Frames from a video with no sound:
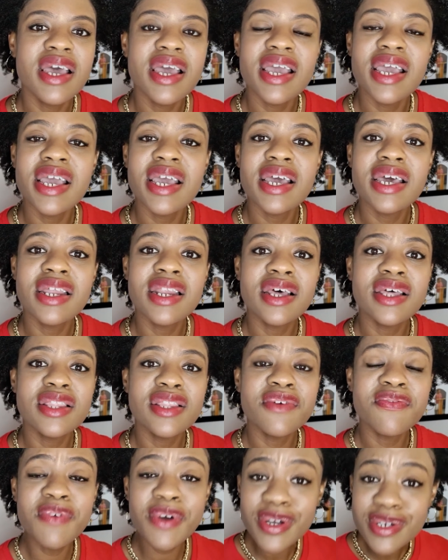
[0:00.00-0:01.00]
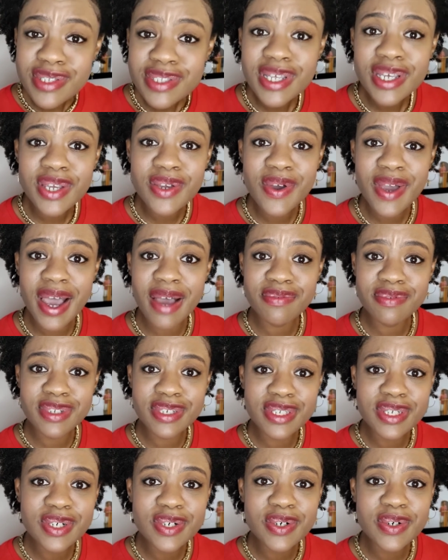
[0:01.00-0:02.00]
And the first thing you have to
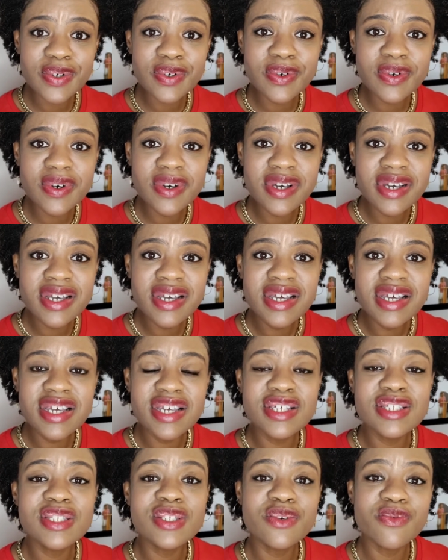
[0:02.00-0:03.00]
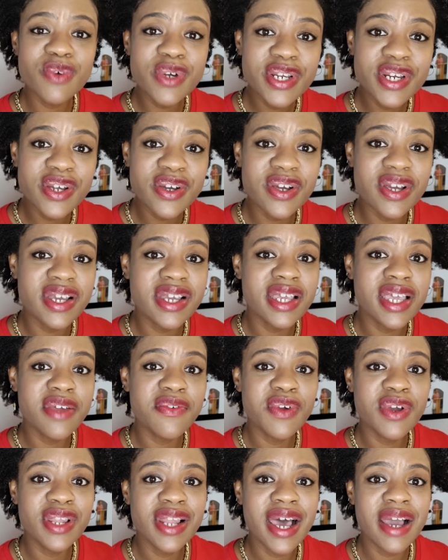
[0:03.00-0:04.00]
do is surrender and give
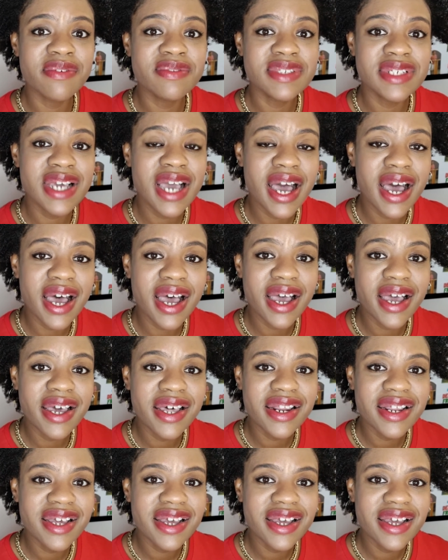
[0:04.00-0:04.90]
your life to God.